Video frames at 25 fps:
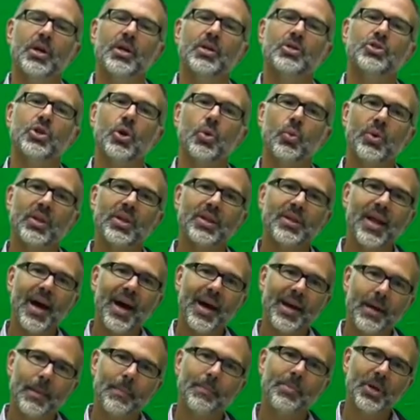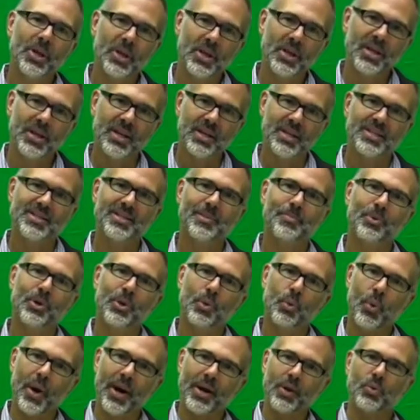So reliability is a
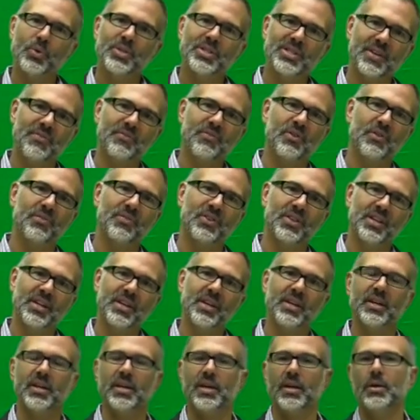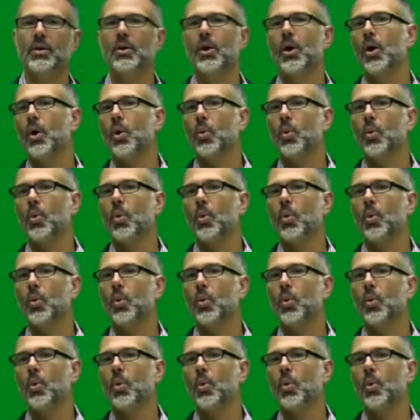prerequisite for validity,